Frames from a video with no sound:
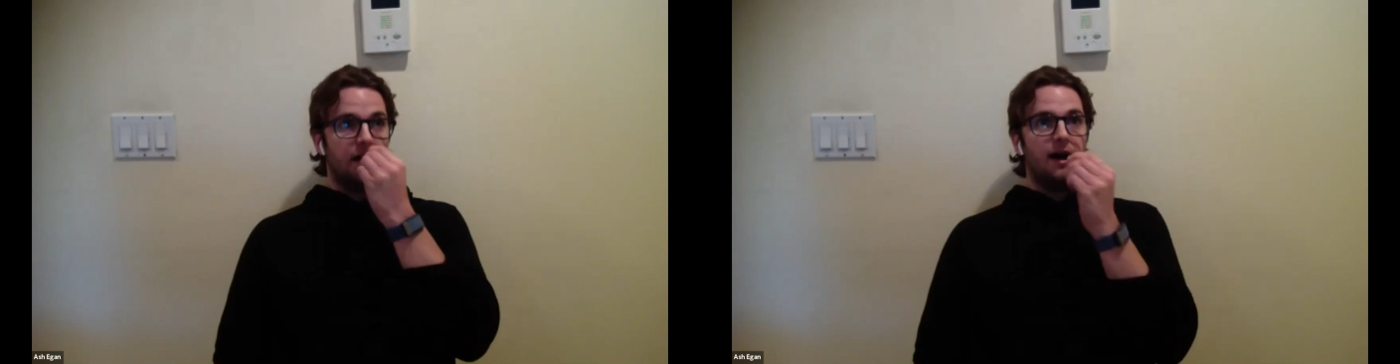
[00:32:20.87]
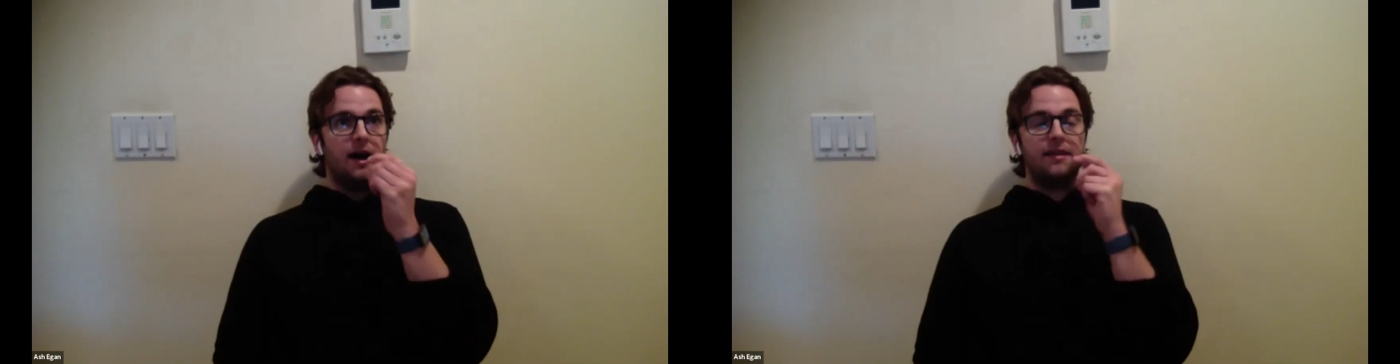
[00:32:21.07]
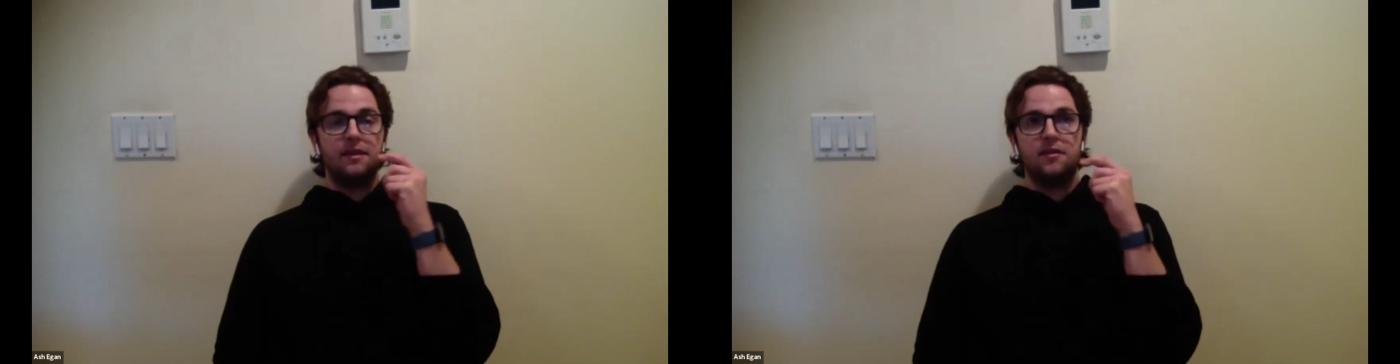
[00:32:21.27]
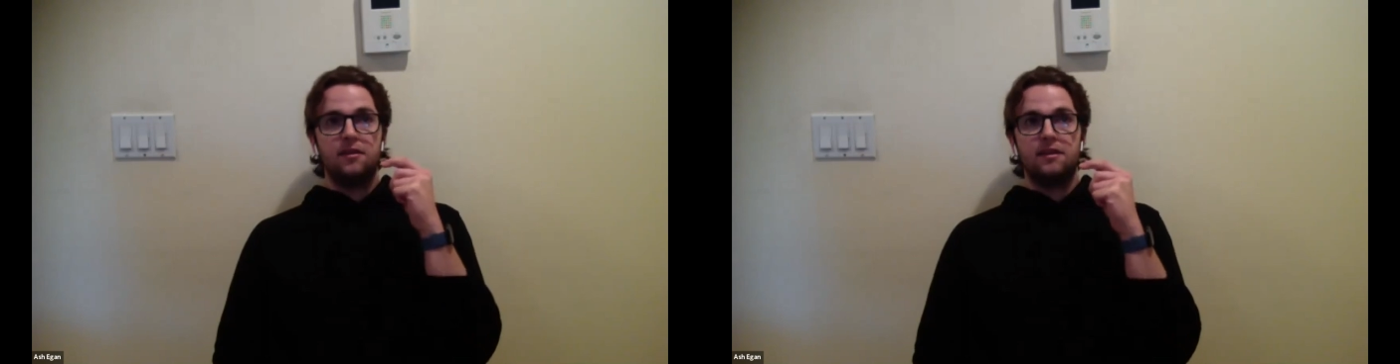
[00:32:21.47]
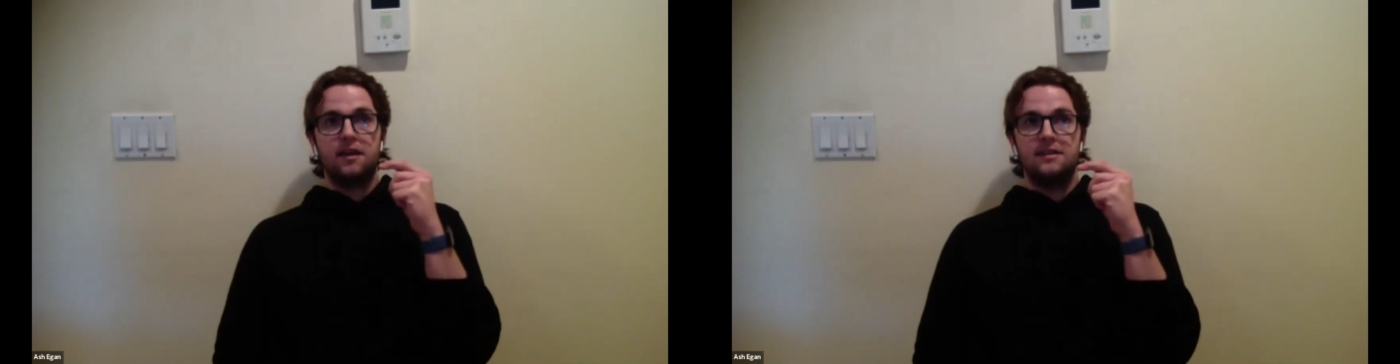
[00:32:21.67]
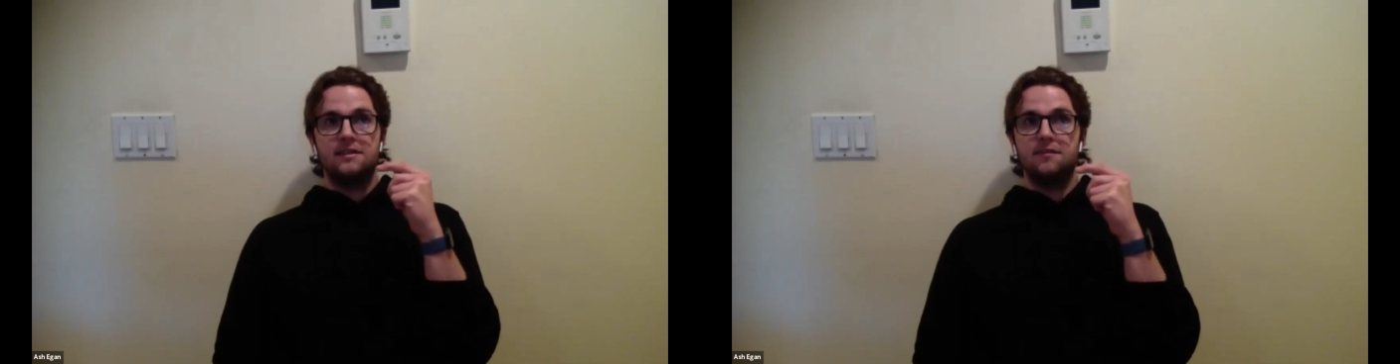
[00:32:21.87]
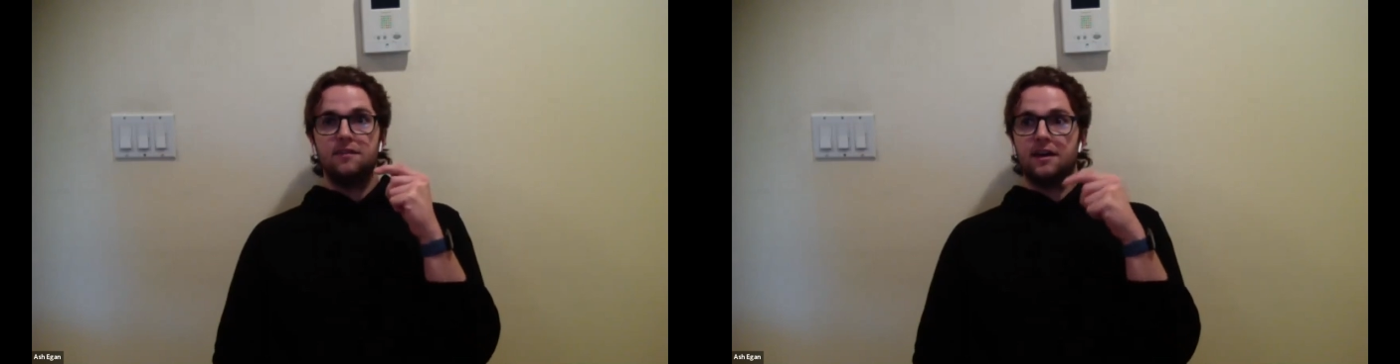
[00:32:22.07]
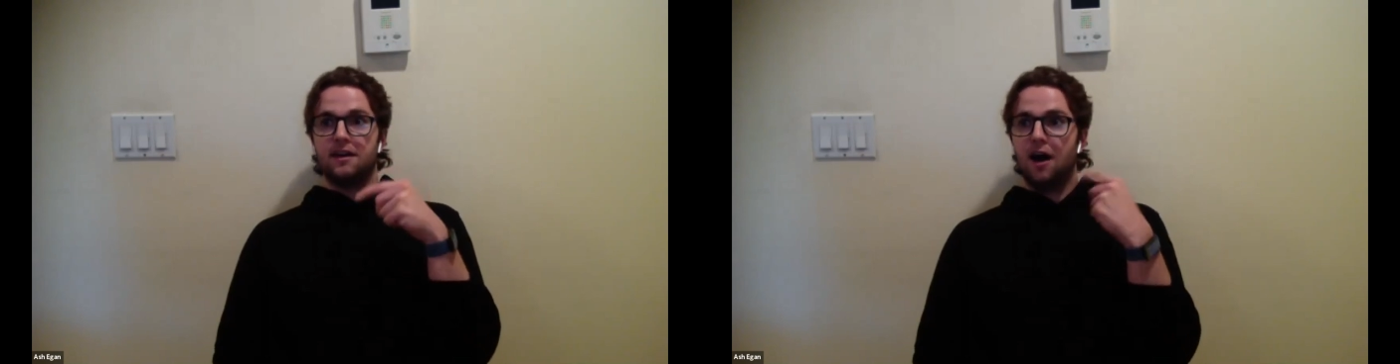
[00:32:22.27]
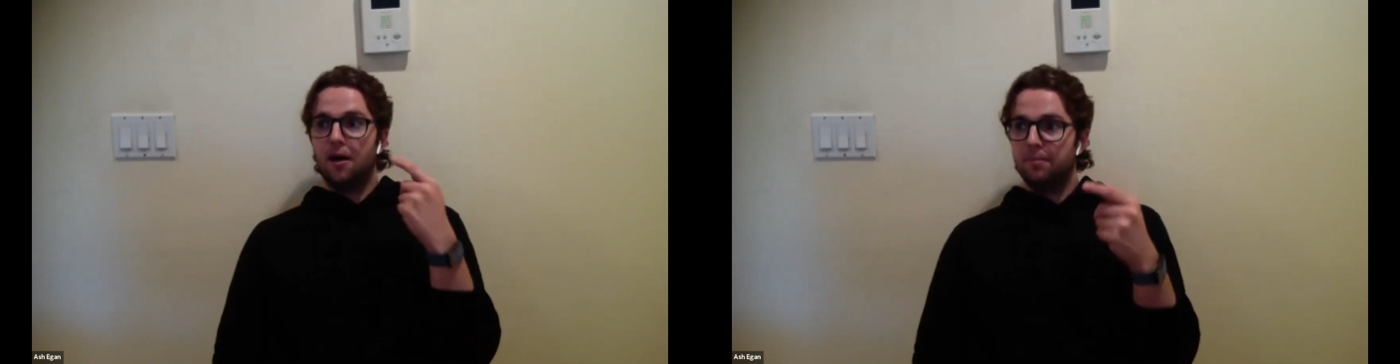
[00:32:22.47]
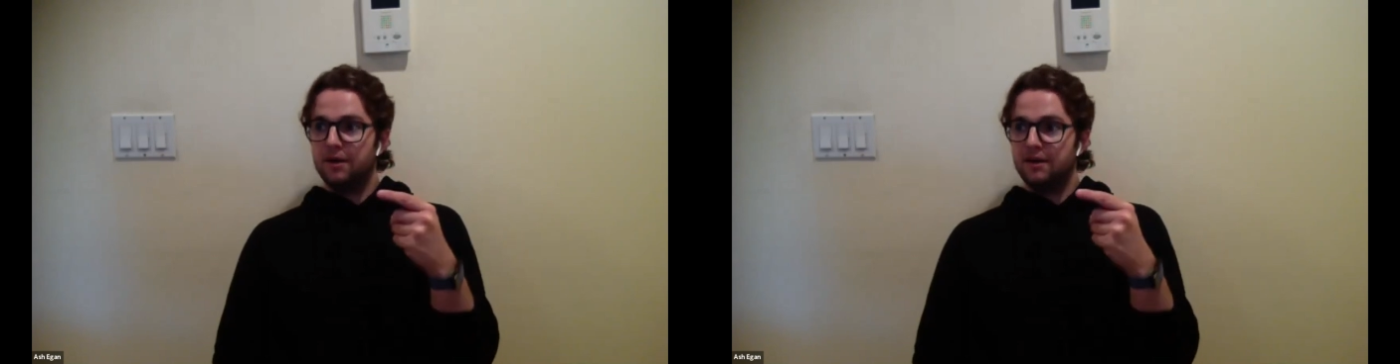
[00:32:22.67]
I think the idea of a
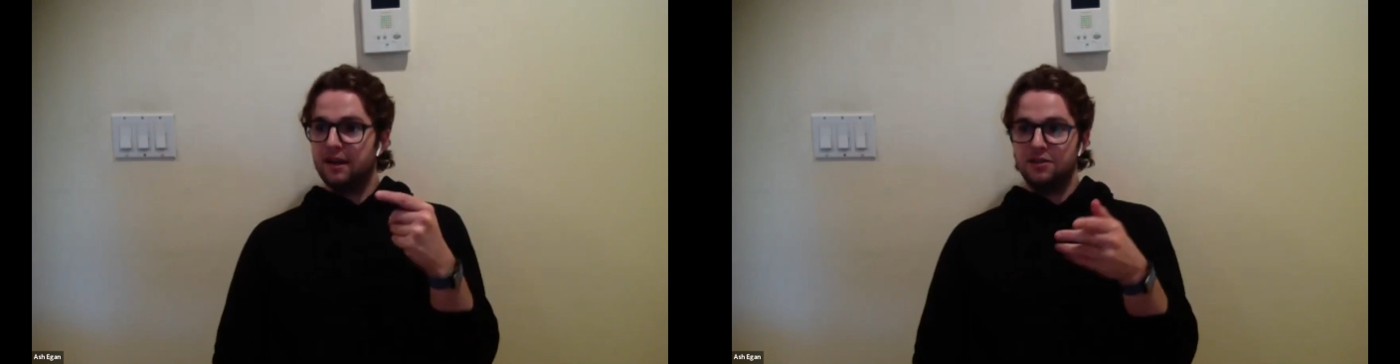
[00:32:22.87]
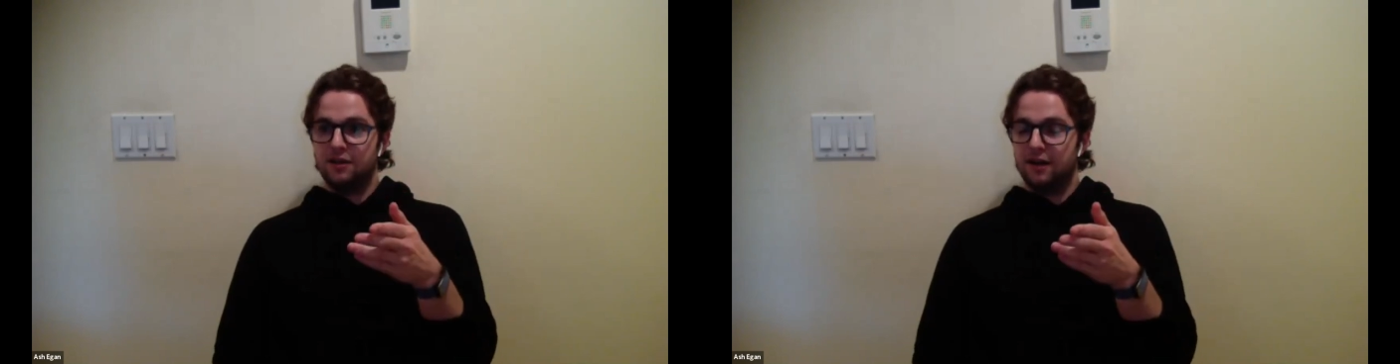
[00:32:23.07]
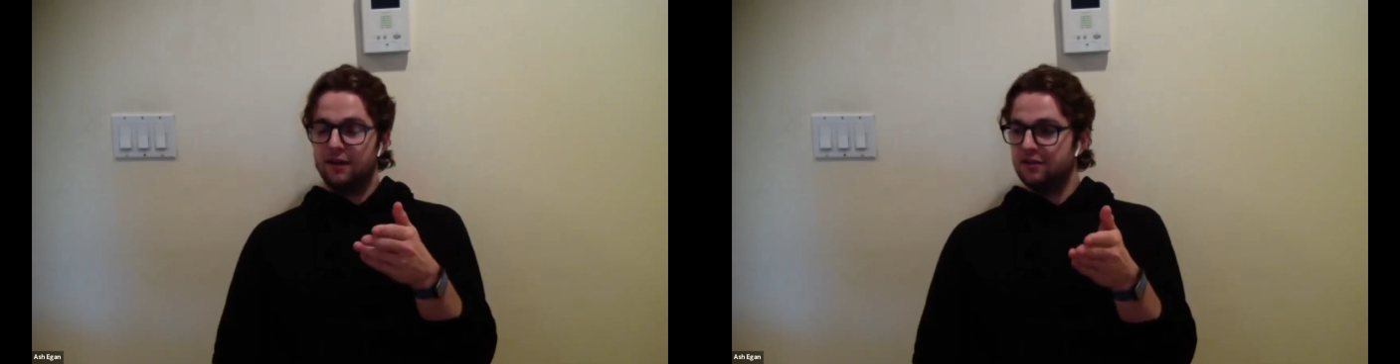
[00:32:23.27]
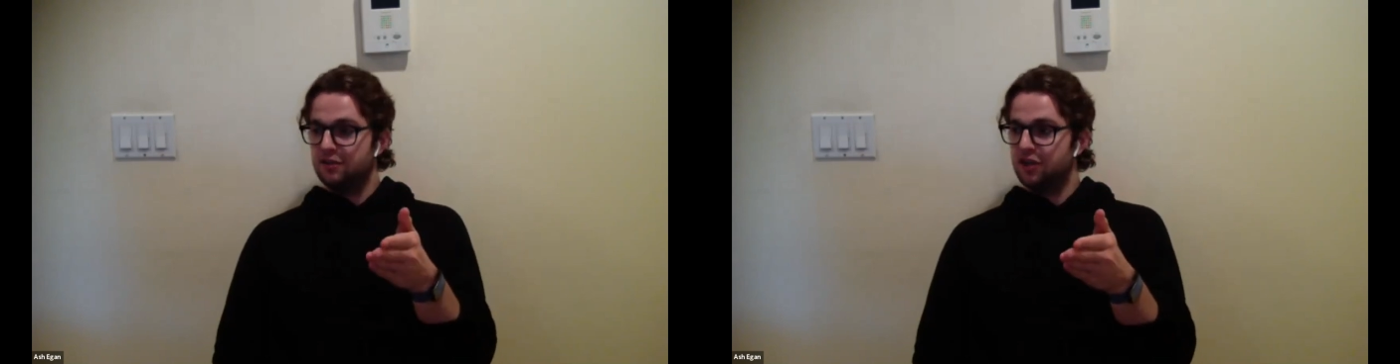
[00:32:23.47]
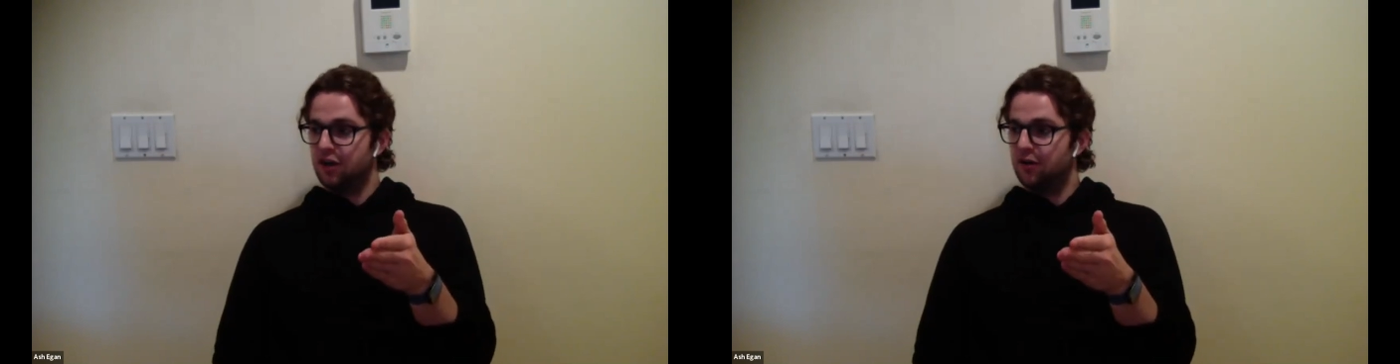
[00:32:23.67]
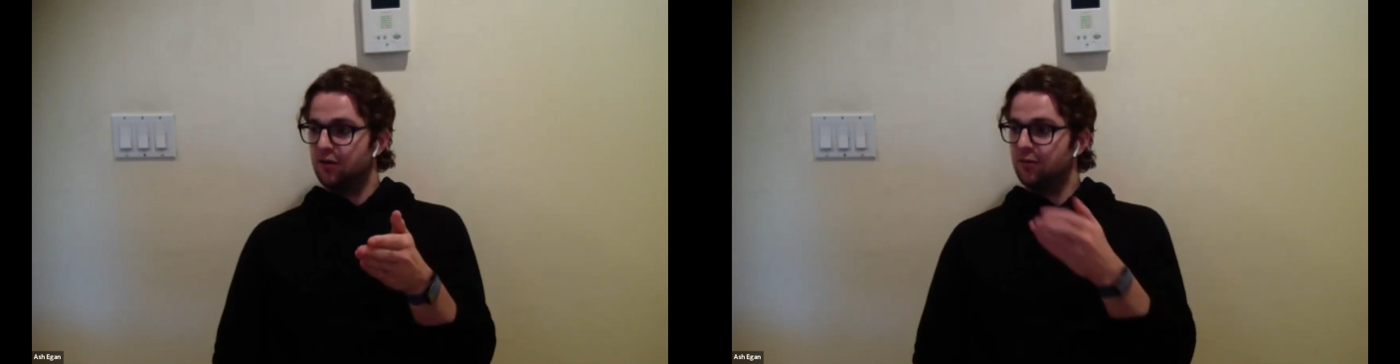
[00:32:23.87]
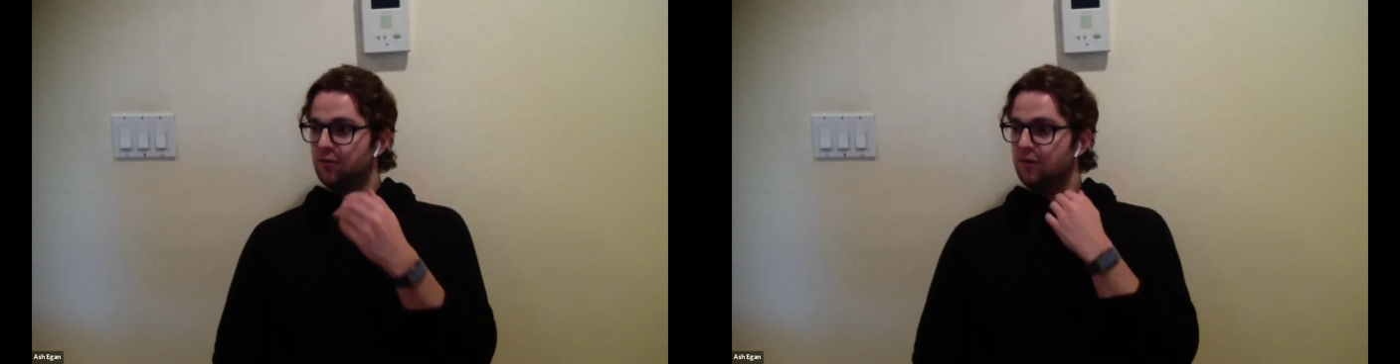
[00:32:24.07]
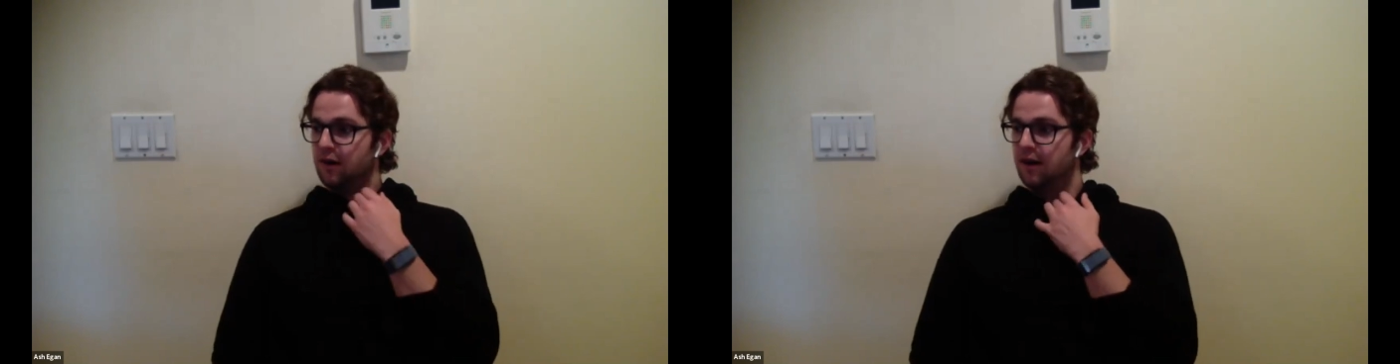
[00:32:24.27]
company, and I think Joe,